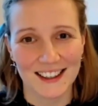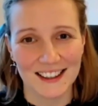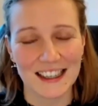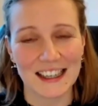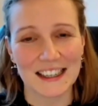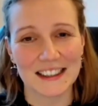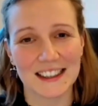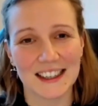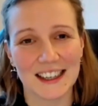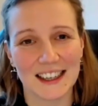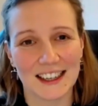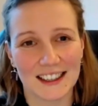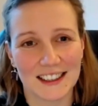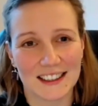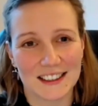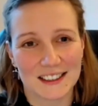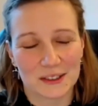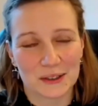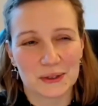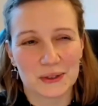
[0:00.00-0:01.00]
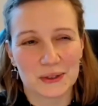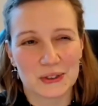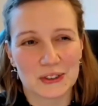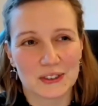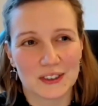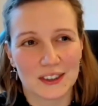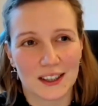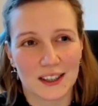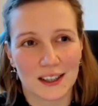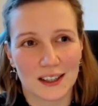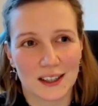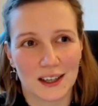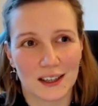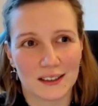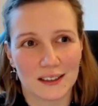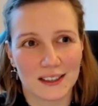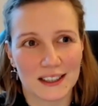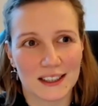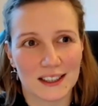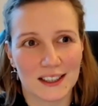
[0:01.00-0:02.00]
And it's also,
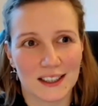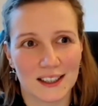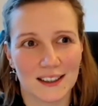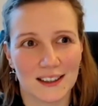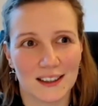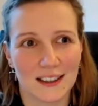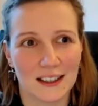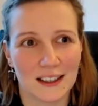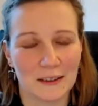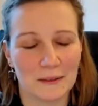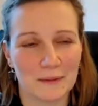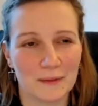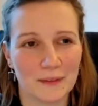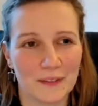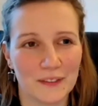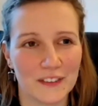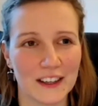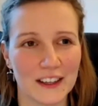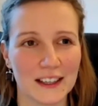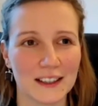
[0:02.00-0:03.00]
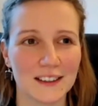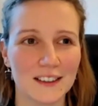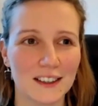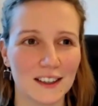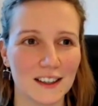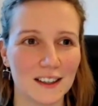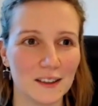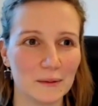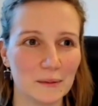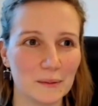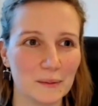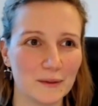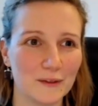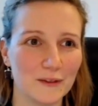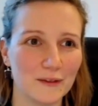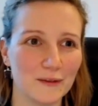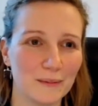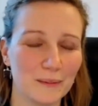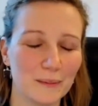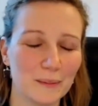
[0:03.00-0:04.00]
I think, then
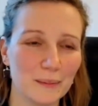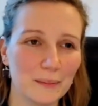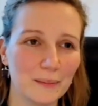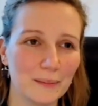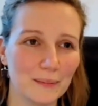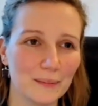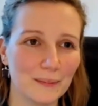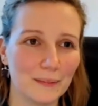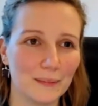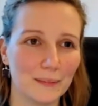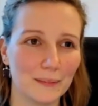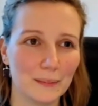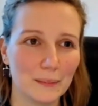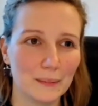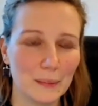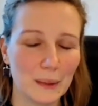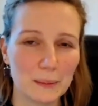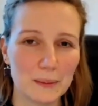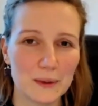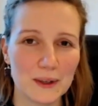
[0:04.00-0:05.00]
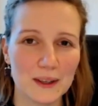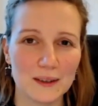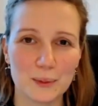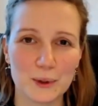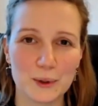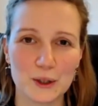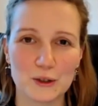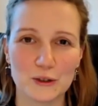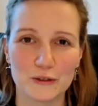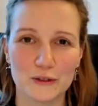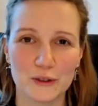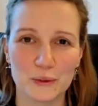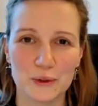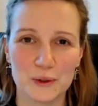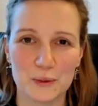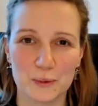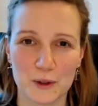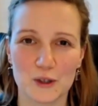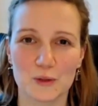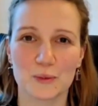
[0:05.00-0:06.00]
maybe a bit of the
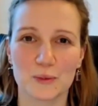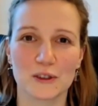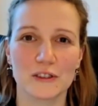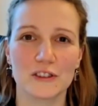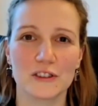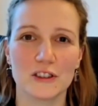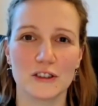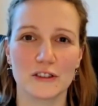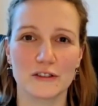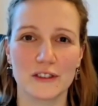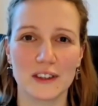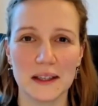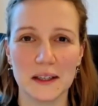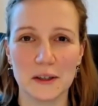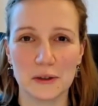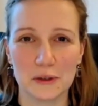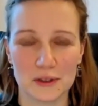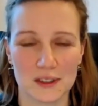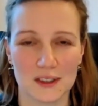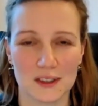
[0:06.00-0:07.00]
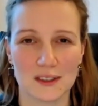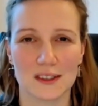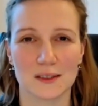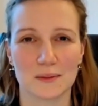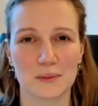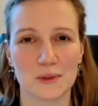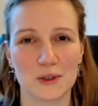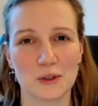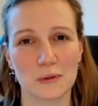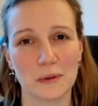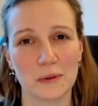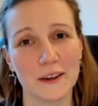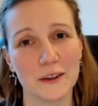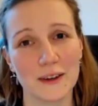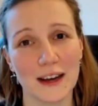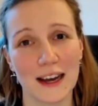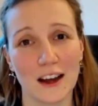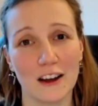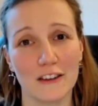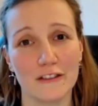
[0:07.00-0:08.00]
responsibility of the ecosystem. So when
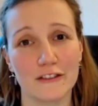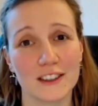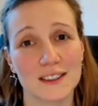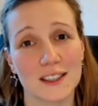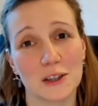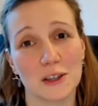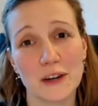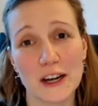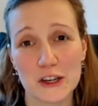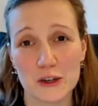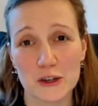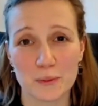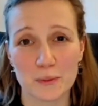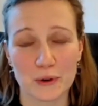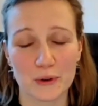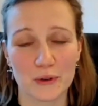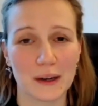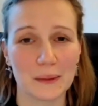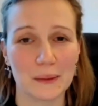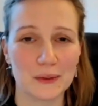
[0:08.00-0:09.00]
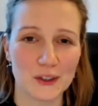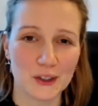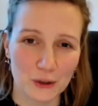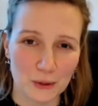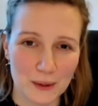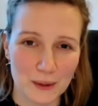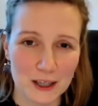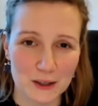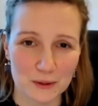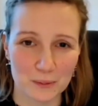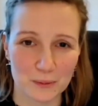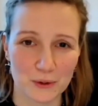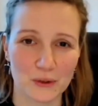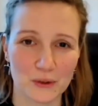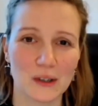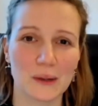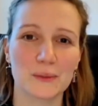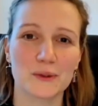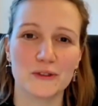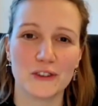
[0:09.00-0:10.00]
you have acceleration programs, incubation
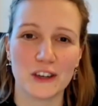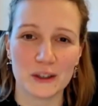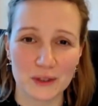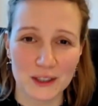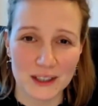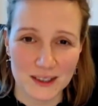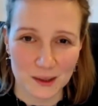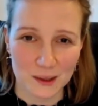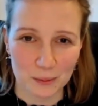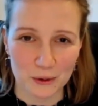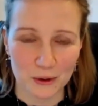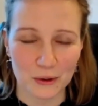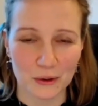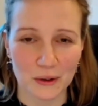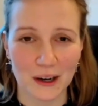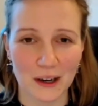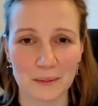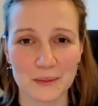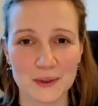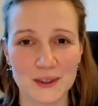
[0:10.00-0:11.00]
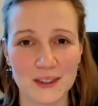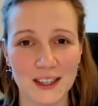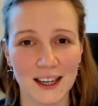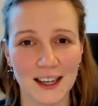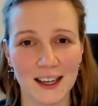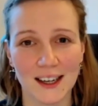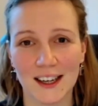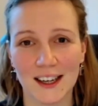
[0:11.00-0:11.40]
programs, fundraising programs,